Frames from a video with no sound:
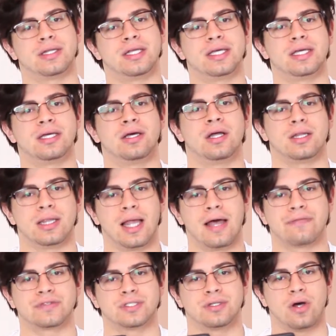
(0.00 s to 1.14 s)
the
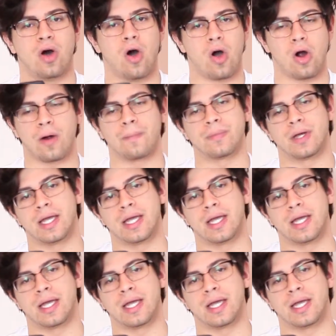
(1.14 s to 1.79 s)
left arm,